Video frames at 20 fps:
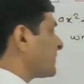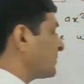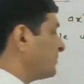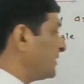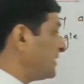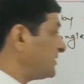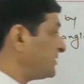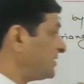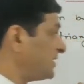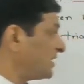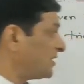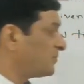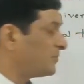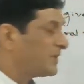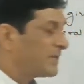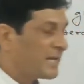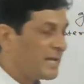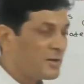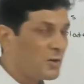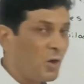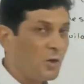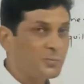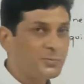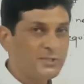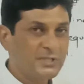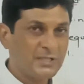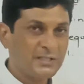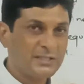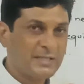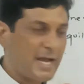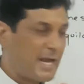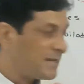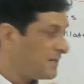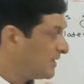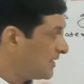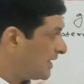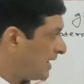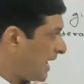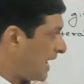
Means here we can observe that